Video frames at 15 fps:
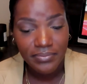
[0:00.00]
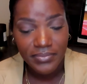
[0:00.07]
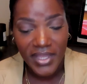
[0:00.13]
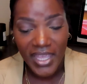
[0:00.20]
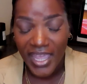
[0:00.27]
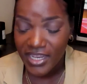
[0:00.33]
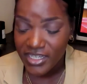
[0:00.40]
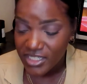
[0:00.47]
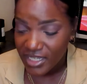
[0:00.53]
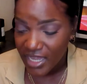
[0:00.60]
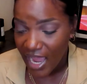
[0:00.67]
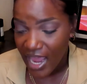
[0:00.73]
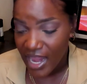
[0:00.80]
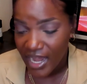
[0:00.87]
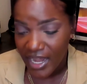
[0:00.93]

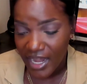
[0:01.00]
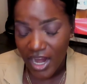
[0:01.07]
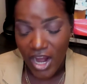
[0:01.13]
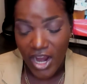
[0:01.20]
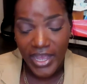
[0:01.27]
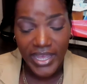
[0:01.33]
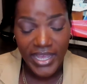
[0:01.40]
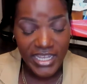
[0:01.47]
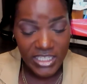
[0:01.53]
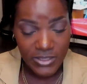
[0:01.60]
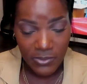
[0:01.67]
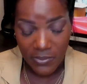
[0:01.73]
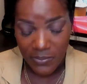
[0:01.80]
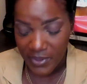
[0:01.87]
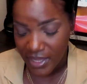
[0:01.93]
educated and her
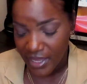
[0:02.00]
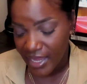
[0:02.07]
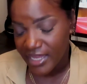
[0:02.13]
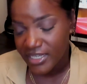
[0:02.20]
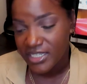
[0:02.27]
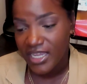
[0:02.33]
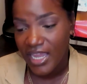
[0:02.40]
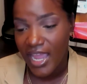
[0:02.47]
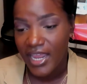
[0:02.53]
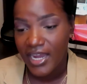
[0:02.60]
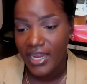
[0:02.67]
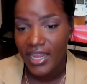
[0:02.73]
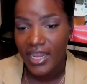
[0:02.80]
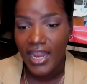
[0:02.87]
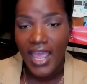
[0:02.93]
husband being
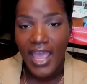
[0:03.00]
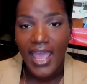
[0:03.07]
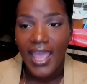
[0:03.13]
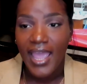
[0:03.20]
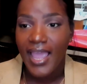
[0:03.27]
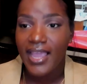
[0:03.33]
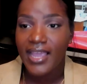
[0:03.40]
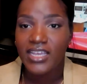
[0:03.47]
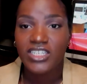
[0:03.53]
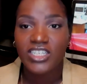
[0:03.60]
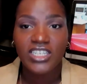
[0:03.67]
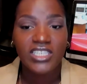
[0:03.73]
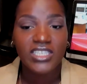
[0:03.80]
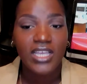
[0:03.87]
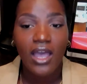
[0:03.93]
educated, and
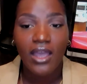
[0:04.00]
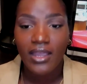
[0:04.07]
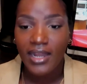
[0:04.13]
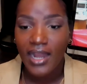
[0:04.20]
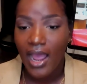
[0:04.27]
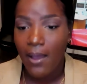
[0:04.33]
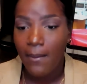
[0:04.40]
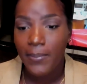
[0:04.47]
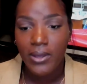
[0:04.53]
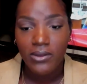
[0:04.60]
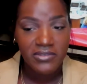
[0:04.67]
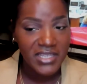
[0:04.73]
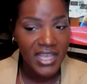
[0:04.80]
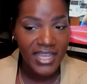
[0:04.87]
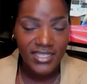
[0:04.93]
she's talking out both
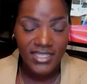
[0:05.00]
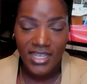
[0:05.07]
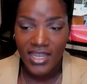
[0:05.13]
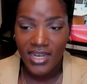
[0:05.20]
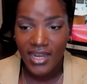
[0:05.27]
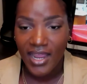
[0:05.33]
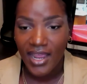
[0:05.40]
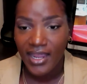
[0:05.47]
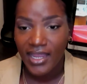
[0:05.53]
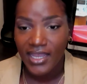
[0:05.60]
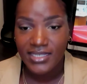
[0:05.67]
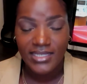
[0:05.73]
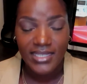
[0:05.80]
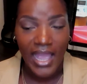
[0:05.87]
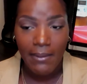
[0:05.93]
sides of her neck.
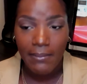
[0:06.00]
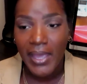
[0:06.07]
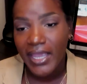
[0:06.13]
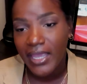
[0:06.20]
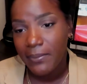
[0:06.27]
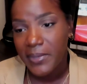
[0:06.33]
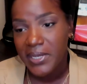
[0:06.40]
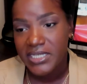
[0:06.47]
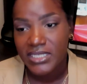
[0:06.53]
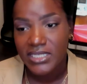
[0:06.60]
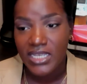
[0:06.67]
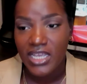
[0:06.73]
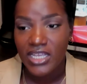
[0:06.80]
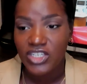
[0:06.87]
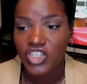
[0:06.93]
It's not making much
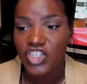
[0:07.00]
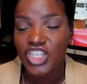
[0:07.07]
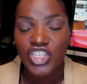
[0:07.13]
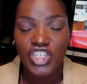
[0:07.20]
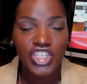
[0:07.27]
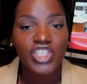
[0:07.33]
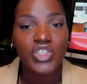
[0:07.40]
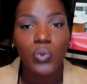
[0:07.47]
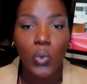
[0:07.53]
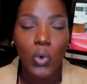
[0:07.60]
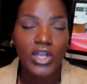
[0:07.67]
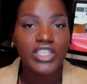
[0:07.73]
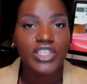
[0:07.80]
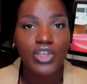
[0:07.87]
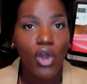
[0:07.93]
sense. She just
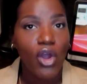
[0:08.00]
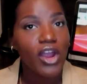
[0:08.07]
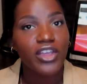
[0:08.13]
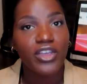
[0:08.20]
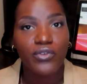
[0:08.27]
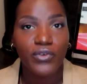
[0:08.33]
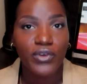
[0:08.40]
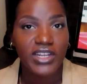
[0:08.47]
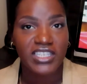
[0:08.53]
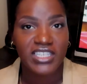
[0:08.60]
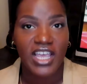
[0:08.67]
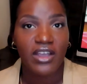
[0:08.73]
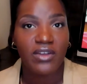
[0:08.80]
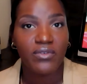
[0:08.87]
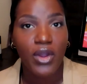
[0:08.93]
wants to argue for the
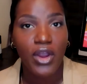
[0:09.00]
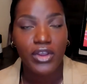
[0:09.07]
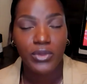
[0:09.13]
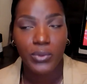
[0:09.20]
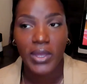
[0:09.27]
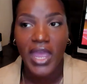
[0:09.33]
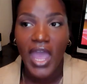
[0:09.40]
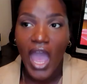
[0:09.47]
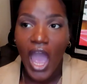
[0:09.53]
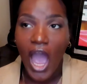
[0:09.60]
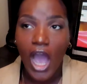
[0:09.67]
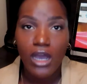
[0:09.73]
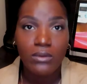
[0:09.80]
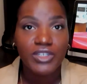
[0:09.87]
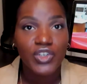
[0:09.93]
sake of arguing.
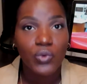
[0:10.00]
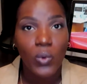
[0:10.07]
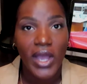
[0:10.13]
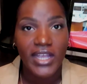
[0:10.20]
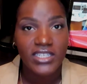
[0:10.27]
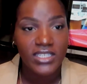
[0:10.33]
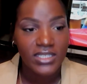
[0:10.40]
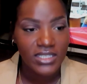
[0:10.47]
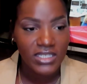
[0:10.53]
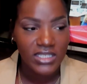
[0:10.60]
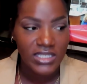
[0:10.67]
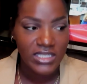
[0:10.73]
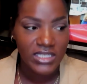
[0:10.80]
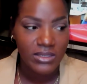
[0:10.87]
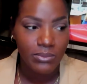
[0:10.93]
I hope she watches this
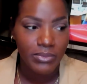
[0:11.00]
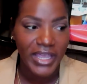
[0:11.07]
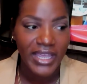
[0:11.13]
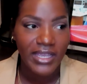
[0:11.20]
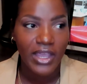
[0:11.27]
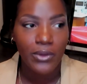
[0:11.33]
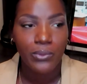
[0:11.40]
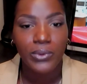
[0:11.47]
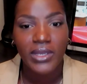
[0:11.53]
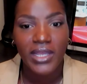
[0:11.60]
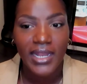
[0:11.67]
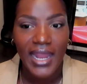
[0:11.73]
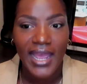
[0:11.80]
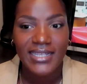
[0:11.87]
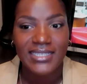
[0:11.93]
season back and
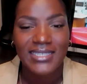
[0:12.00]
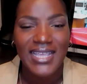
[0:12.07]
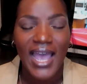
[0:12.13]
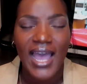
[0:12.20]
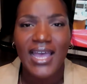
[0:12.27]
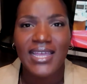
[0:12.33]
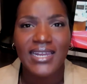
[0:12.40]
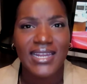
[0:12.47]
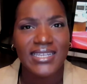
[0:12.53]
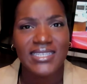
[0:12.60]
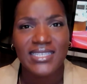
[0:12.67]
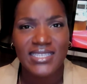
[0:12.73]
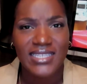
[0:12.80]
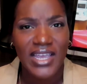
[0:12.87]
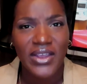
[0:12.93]
realizes how
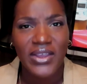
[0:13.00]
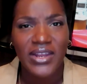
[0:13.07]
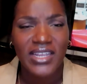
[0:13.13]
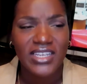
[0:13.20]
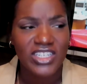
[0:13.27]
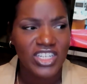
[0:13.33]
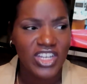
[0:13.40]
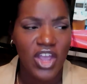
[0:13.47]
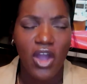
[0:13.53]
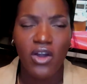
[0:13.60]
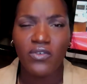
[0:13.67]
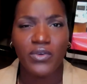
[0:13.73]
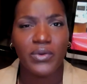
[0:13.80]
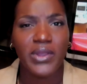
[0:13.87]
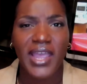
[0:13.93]
unnecessarily she
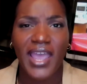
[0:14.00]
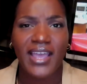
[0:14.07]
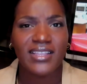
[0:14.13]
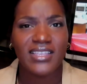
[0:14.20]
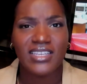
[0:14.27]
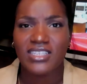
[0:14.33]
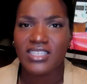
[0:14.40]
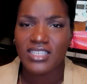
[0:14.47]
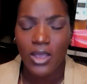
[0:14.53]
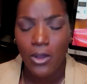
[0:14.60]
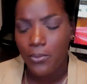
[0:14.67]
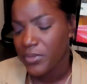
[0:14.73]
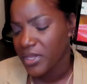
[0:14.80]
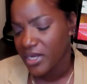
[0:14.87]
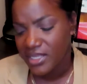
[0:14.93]
overreacted so
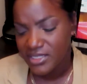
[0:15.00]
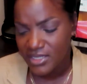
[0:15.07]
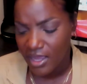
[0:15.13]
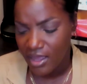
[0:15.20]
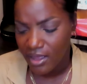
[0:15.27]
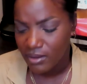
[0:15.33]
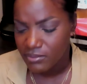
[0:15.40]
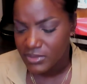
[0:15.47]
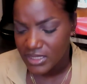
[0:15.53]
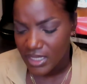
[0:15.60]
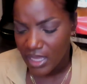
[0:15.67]
many times.